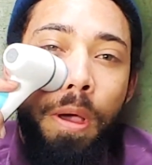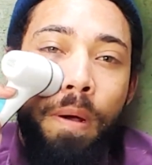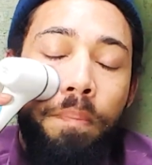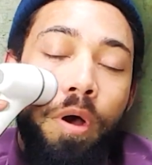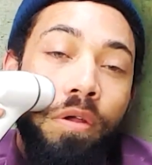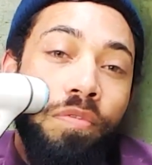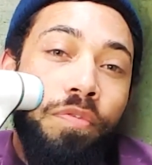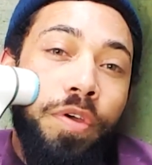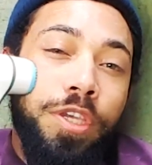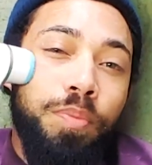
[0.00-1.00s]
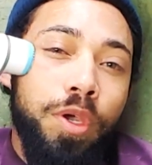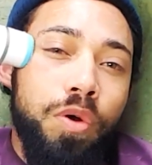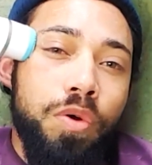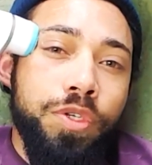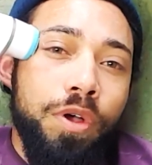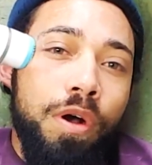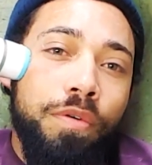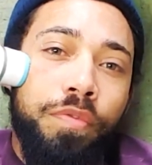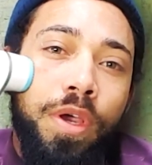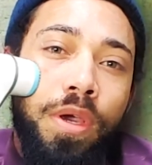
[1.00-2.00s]
the part of the face because
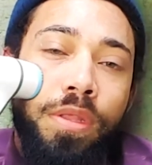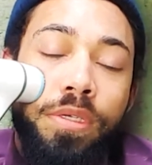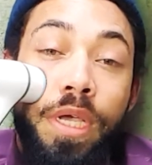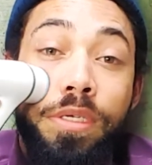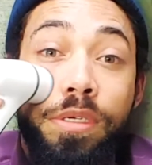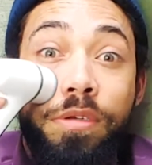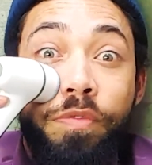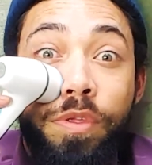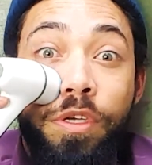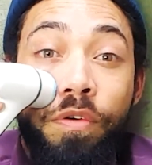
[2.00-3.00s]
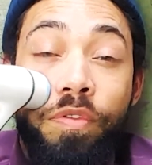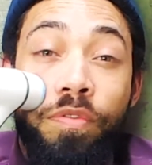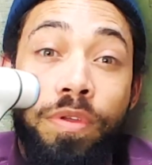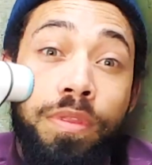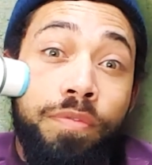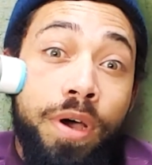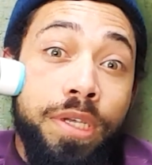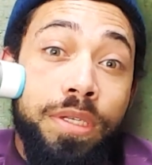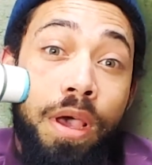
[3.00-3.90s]
of the sensitivity of the device,